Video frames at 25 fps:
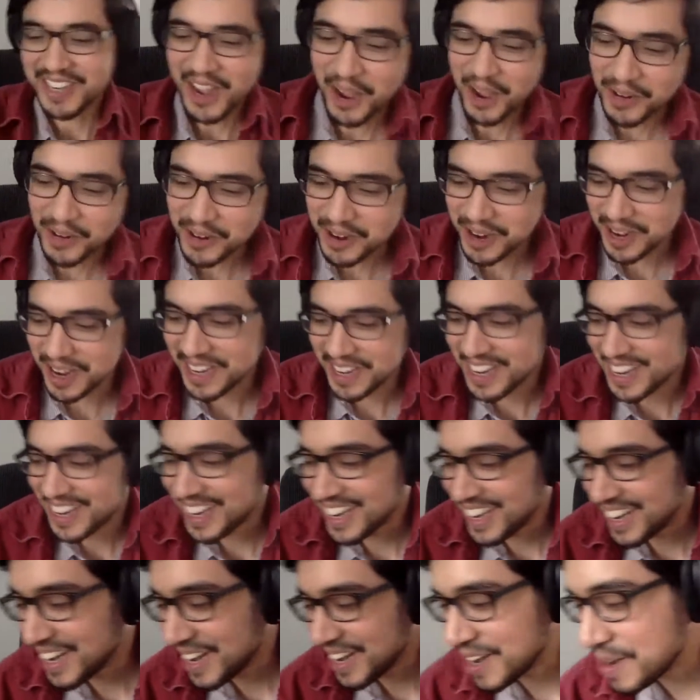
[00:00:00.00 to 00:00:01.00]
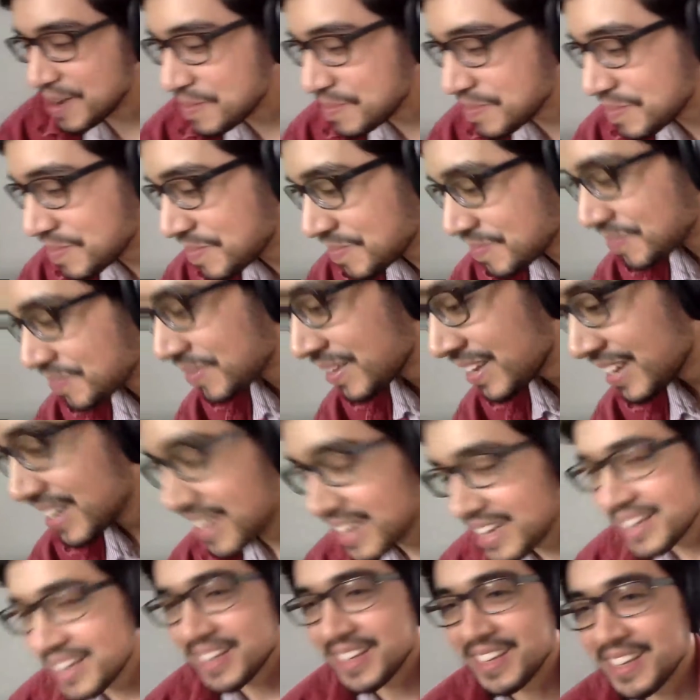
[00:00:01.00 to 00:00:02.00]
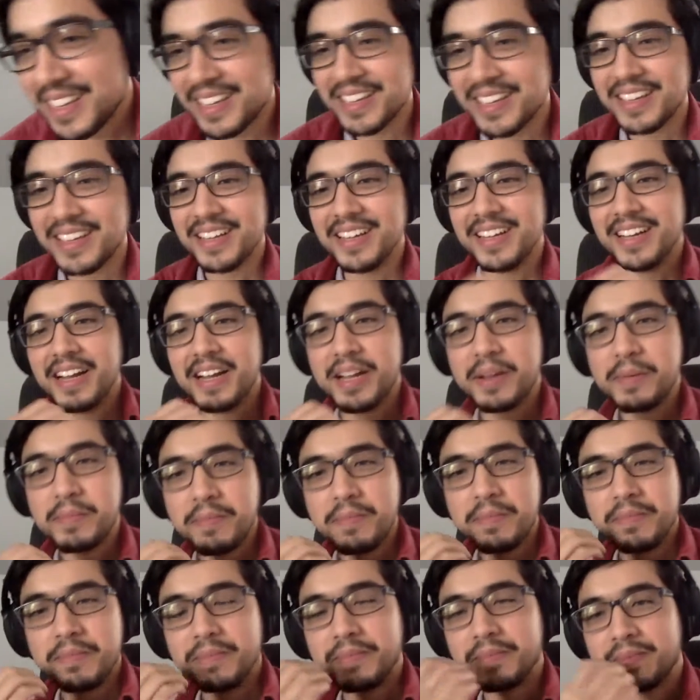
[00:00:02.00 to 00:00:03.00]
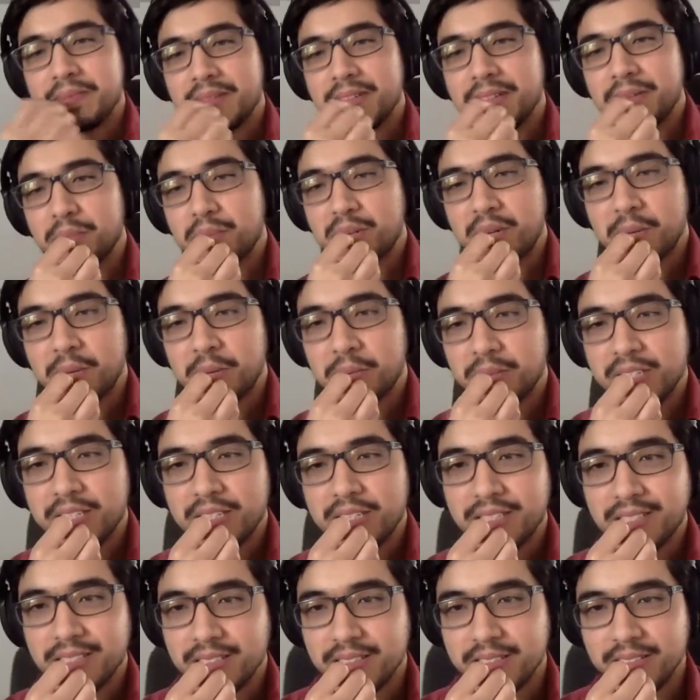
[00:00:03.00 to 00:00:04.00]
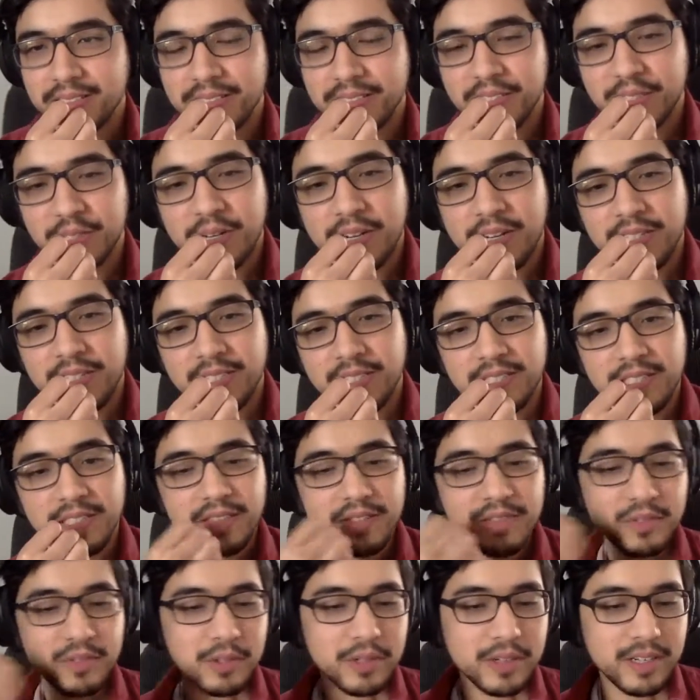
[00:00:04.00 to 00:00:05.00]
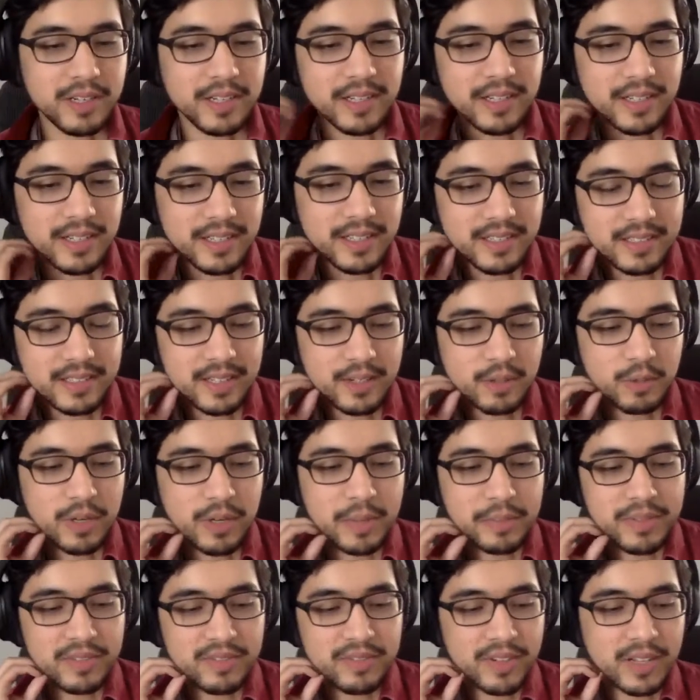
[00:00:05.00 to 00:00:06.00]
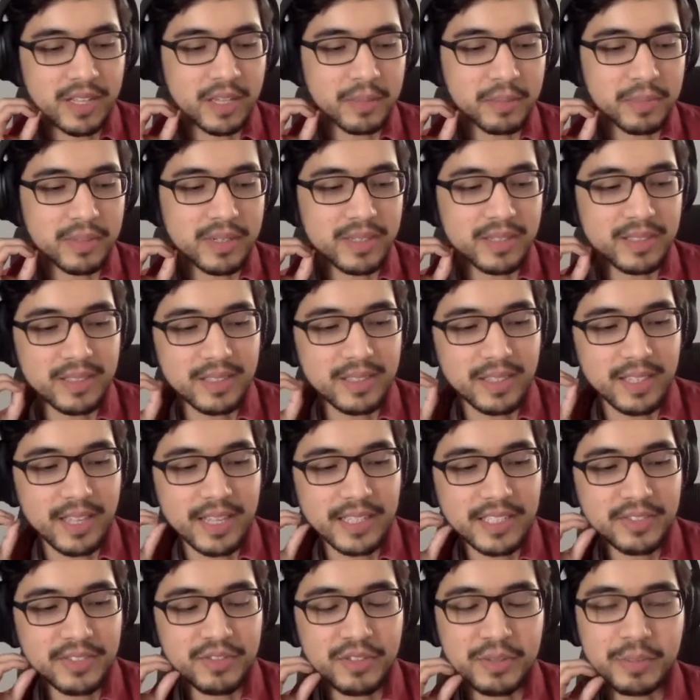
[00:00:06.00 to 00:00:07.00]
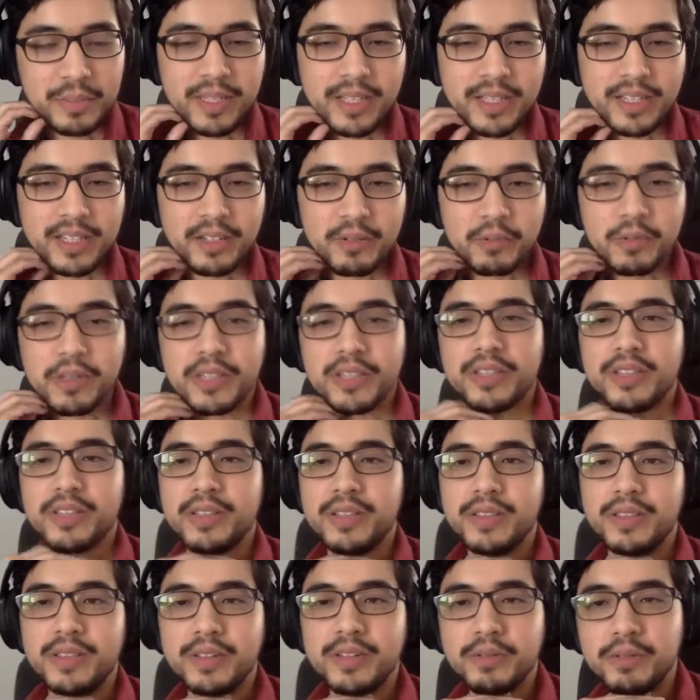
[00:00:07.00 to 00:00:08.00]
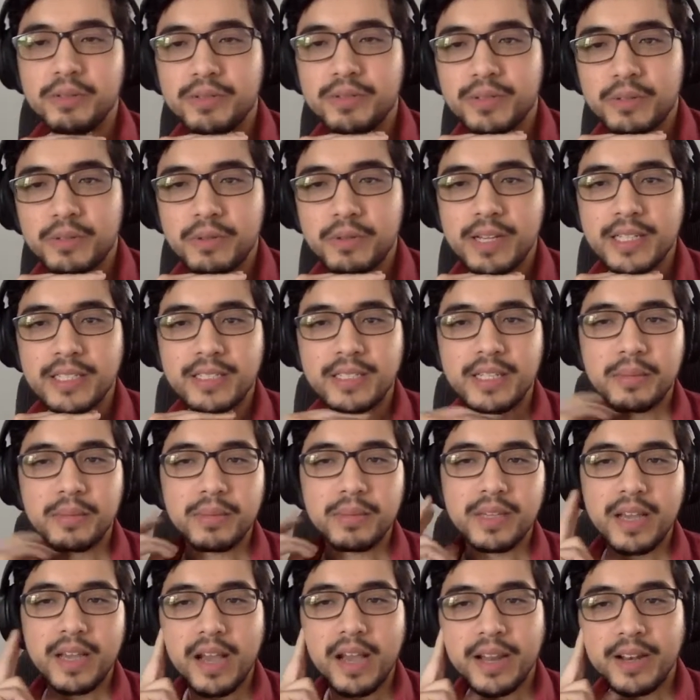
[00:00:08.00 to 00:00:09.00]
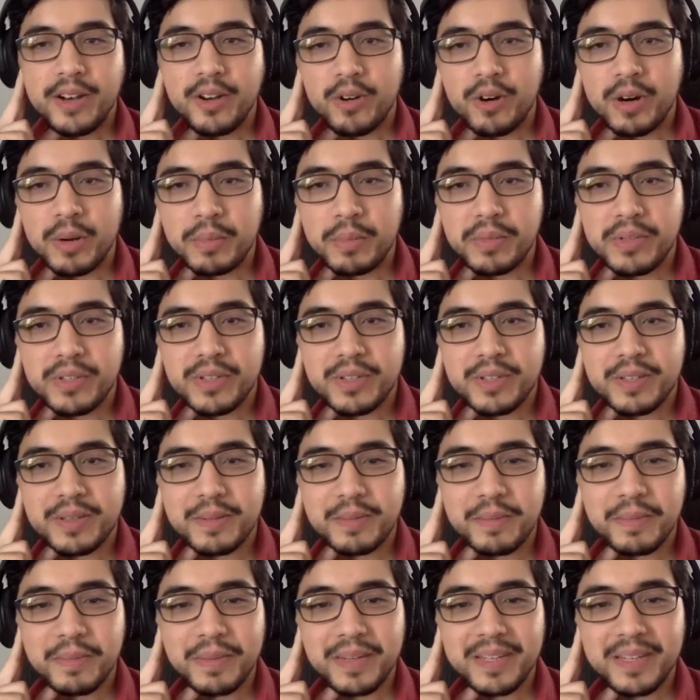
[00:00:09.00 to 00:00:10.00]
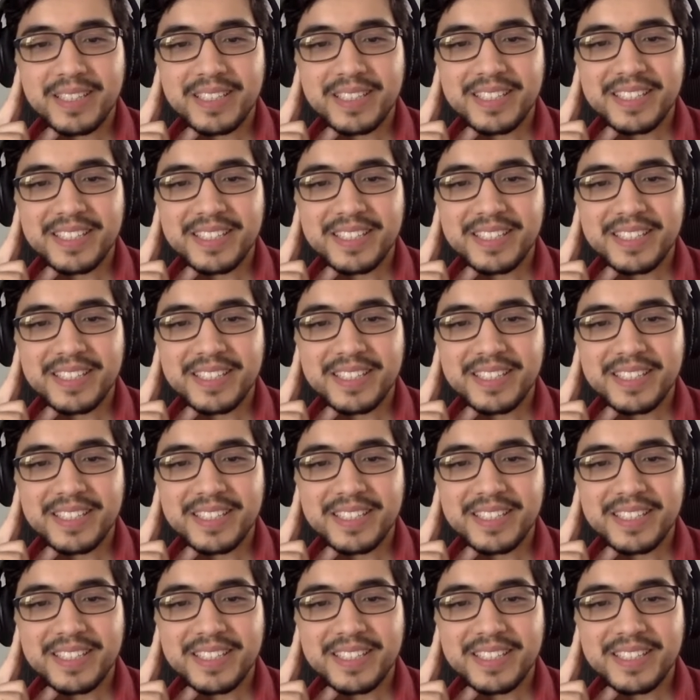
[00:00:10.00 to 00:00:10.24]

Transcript: All right. I'm probably strangely for a web developer less familiar with the REST API norms, but